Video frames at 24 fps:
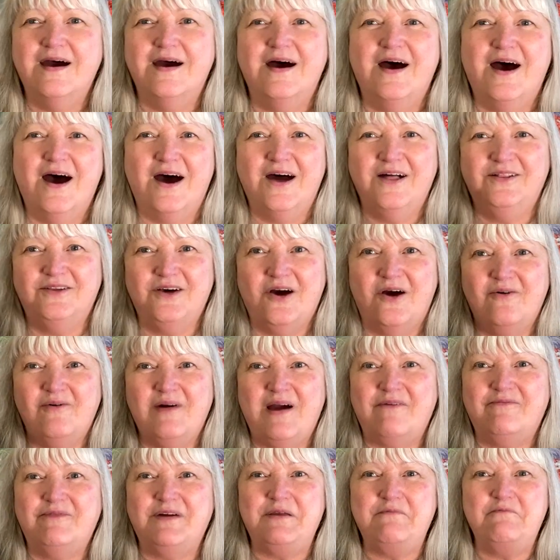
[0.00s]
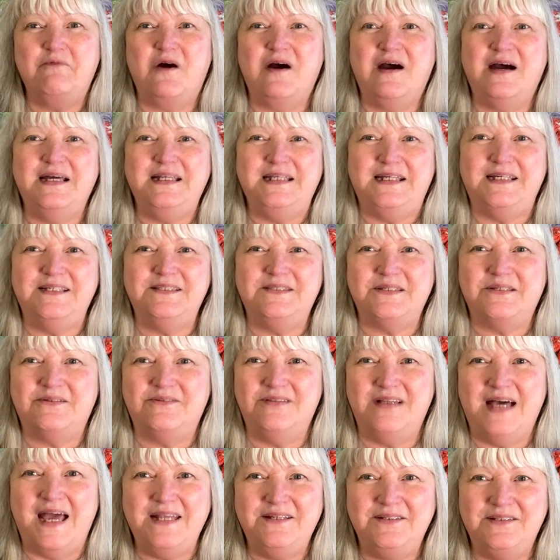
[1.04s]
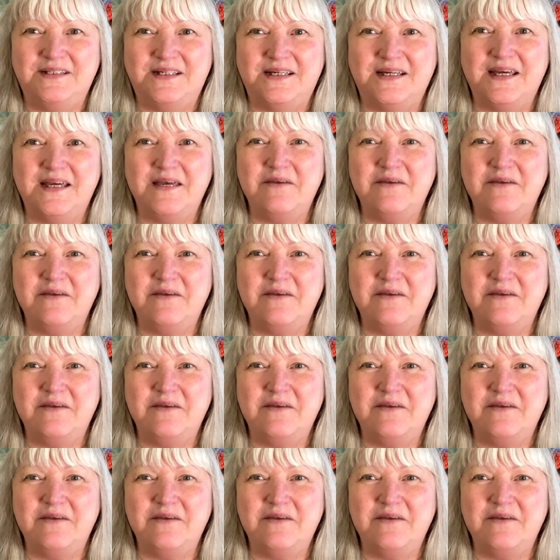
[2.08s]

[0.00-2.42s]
Hello everyone, it's Glenda